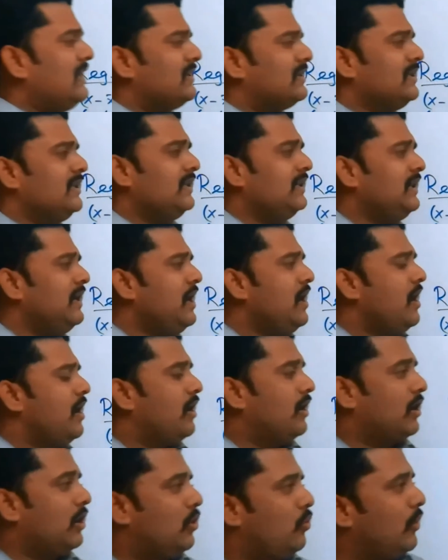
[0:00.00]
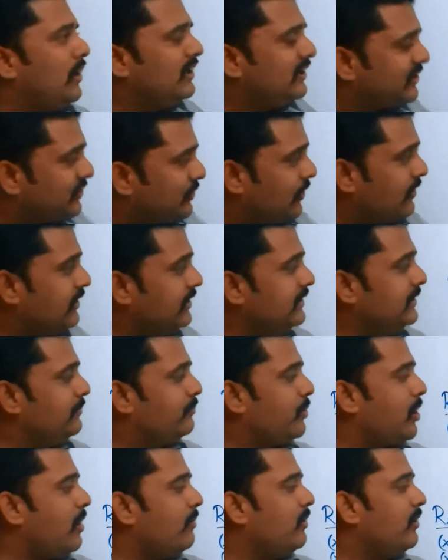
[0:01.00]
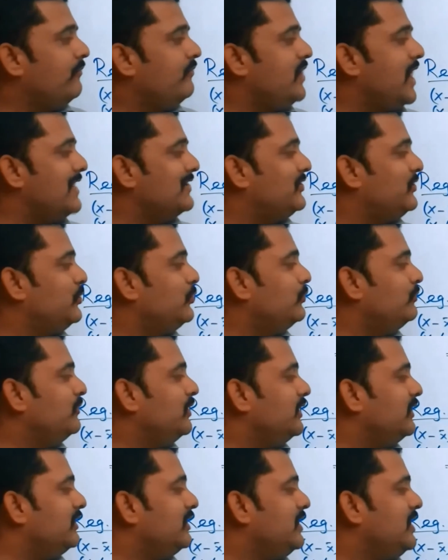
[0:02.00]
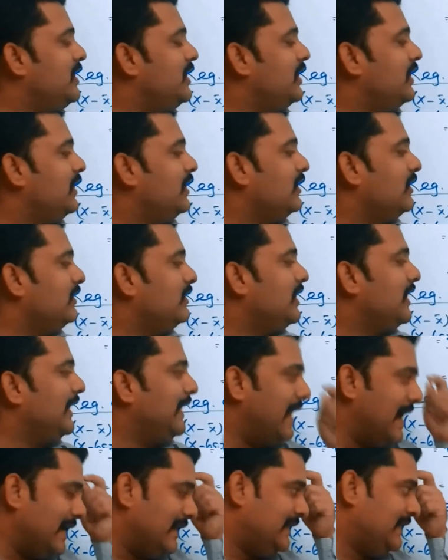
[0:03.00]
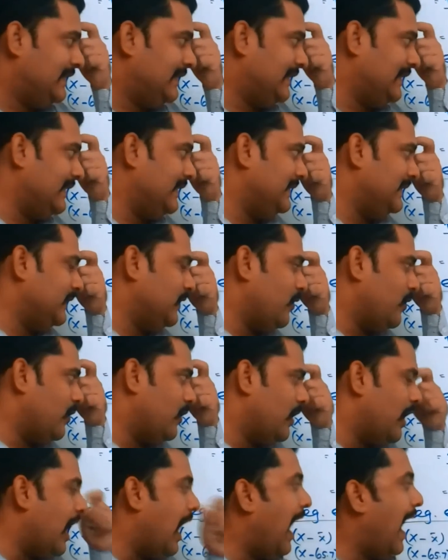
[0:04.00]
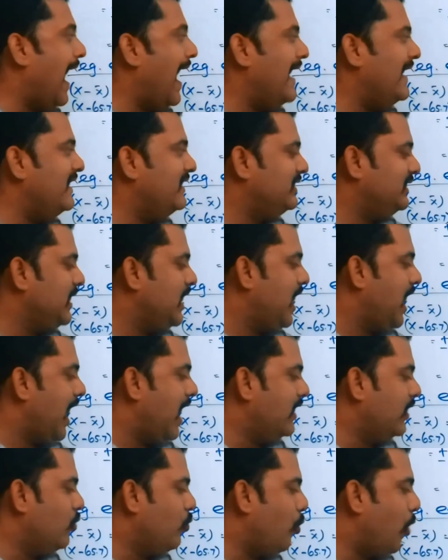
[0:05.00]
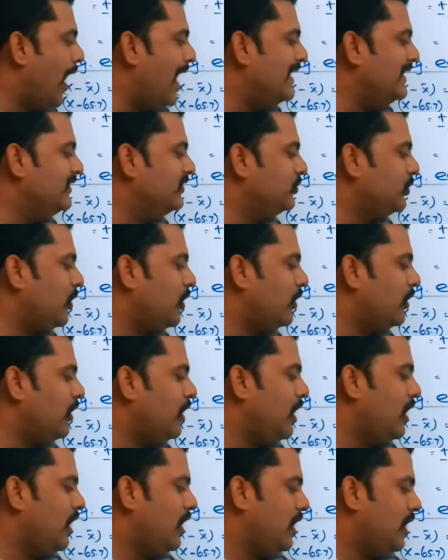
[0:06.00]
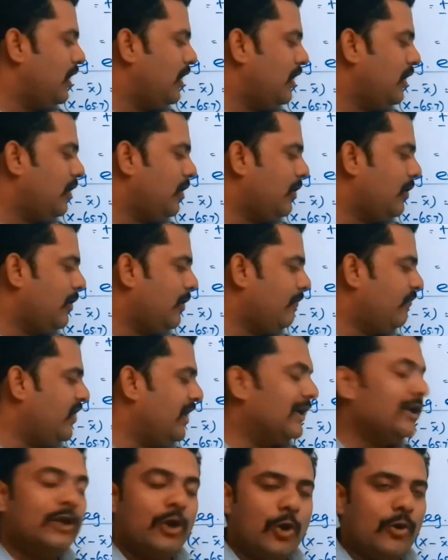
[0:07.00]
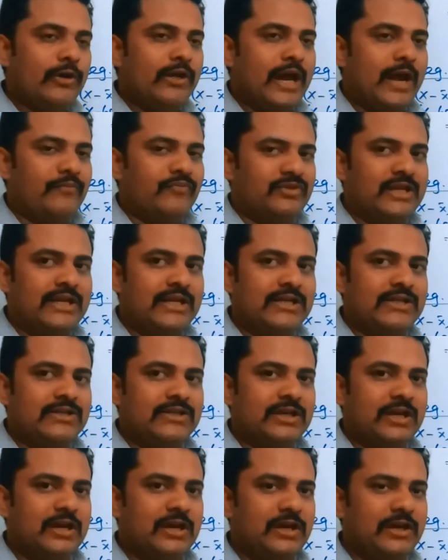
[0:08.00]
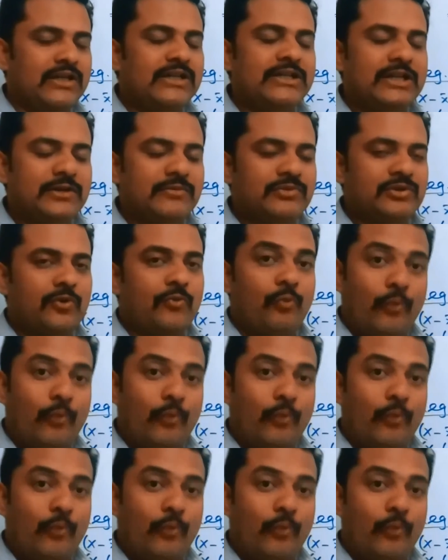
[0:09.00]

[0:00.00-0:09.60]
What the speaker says: See, while starting the problem, we assume that the x's are height and y's are the kilograms, that is in terms